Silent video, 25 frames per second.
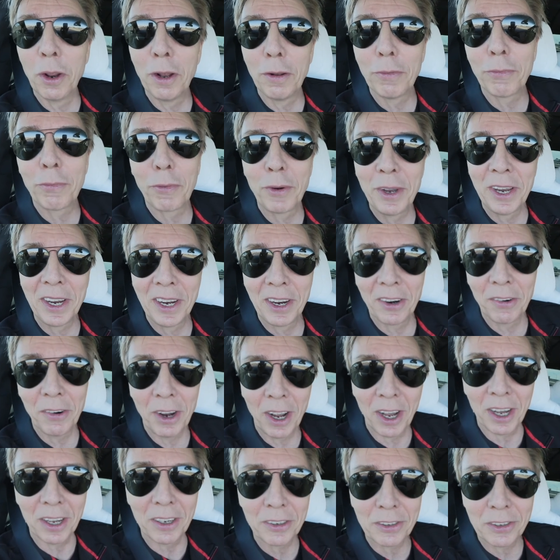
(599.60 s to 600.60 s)
oil-free
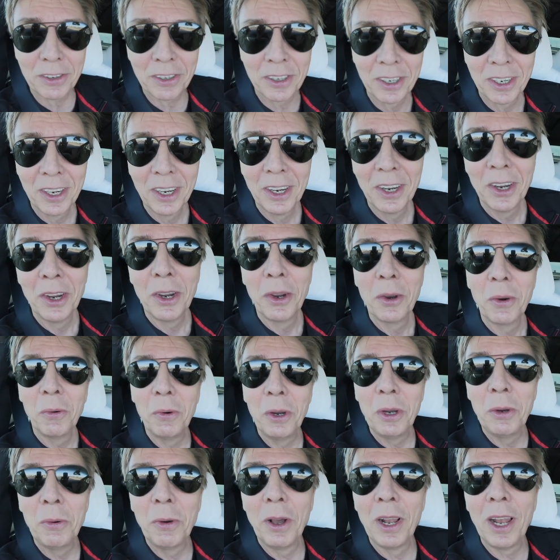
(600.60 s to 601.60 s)
garage,
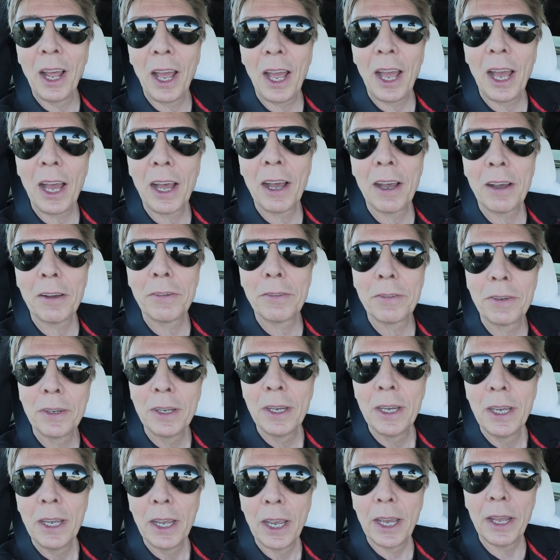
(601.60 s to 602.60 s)
we will have
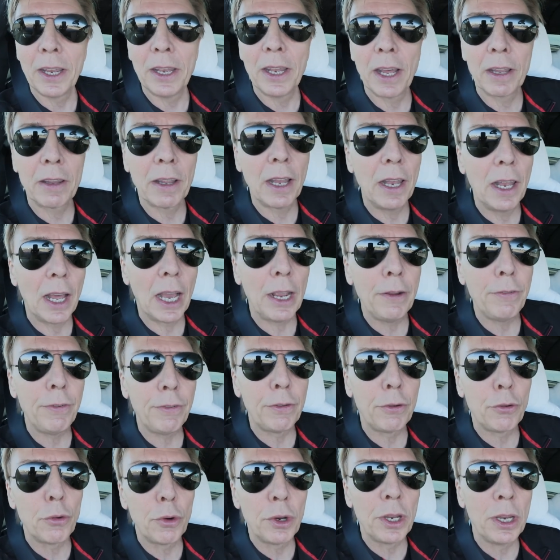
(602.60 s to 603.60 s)
another live
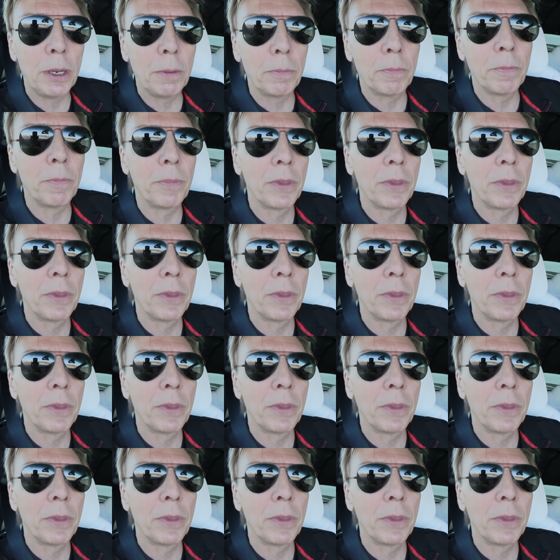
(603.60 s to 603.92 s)
stream